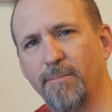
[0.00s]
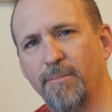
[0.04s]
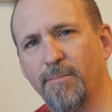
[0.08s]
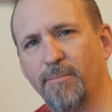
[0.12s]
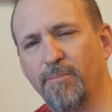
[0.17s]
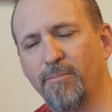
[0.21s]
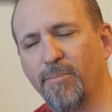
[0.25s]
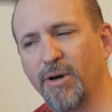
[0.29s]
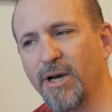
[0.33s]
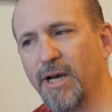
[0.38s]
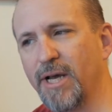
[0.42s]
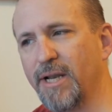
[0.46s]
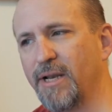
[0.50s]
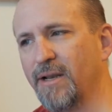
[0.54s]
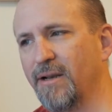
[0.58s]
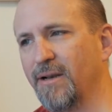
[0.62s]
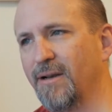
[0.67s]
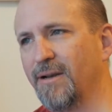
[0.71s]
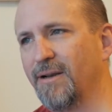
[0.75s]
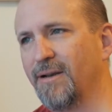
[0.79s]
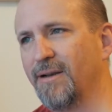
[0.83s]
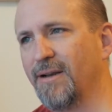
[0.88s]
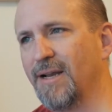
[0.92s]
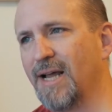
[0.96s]
but
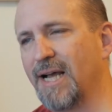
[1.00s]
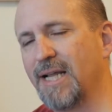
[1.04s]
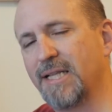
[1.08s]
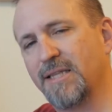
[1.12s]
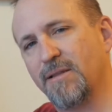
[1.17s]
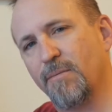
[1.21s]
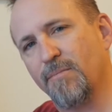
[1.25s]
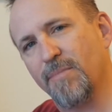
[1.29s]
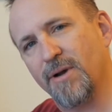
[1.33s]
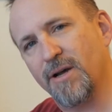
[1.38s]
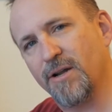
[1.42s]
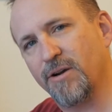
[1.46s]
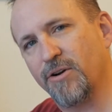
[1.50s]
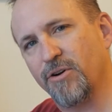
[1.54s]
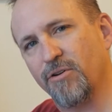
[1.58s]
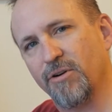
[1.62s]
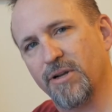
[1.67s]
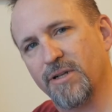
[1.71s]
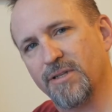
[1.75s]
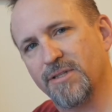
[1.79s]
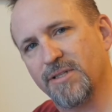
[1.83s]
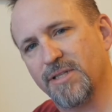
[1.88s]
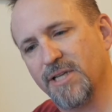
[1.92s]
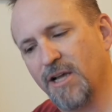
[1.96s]
not the monitor
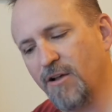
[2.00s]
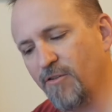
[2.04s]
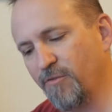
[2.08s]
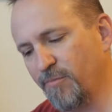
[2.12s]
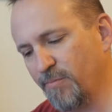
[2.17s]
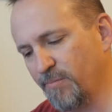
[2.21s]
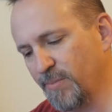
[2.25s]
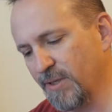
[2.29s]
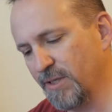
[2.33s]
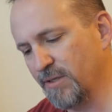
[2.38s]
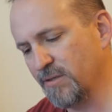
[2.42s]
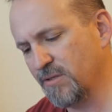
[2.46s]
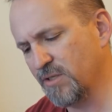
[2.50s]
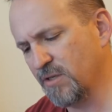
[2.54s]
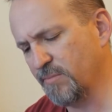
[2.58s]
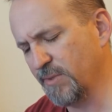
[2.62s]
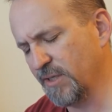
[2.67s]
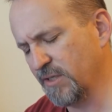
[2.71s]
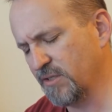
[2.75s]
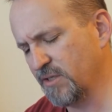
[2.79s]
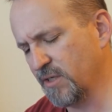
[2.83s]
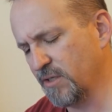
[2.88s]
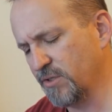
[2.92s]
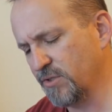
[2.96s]
itself, but some
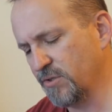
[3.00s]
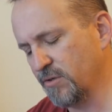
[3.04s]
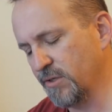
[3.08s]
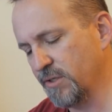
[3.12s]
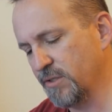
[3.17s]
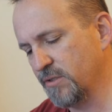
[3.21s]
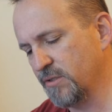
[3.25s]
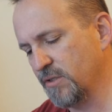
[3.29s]
accessories.